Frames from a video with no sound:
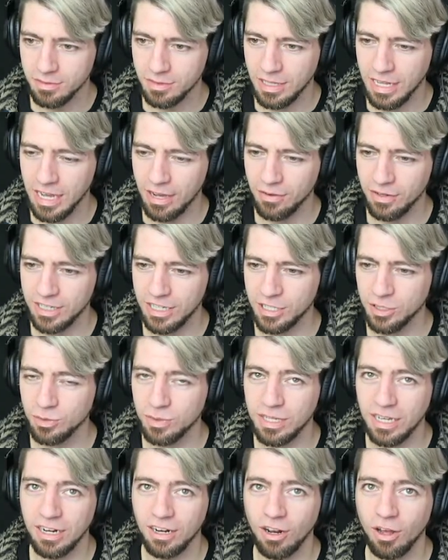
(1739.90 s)
Now I guess
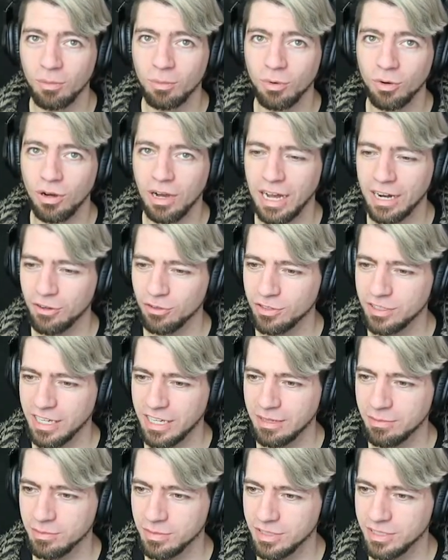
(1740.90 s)
we get a lot more adult
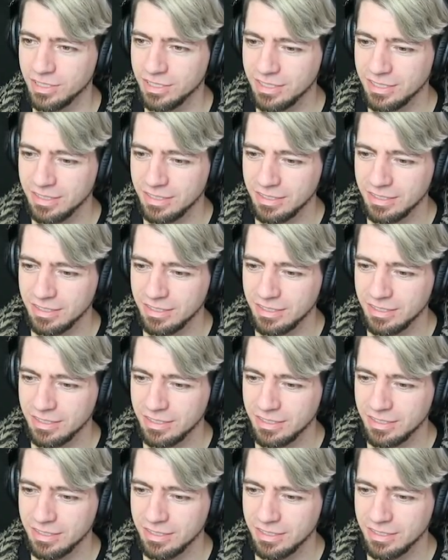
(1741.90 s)
games.